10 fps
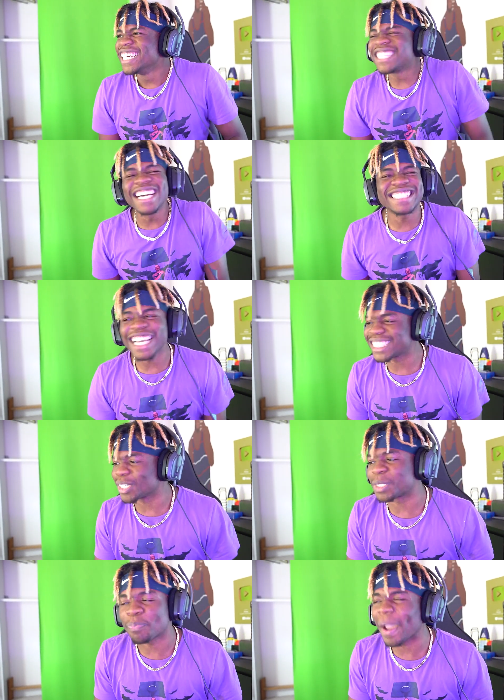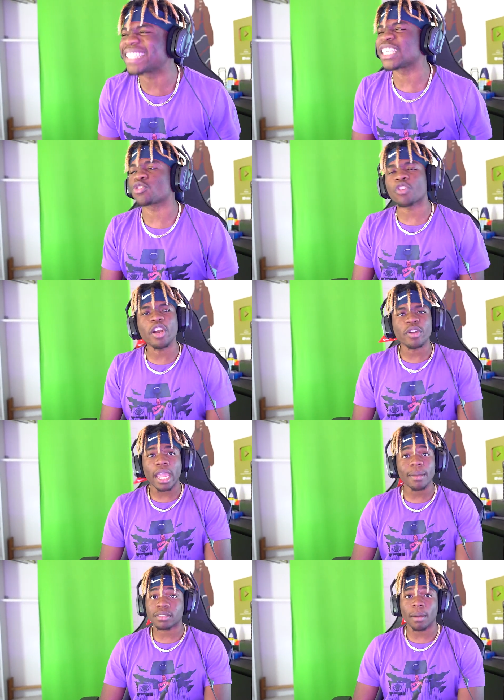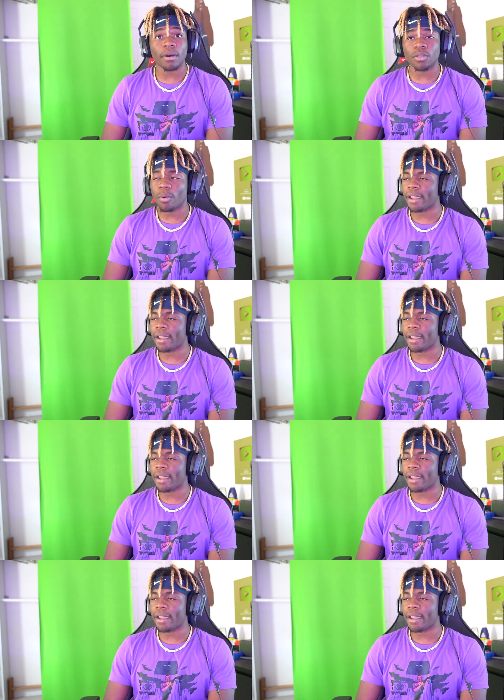Okay. The disrespect is real. Game time on the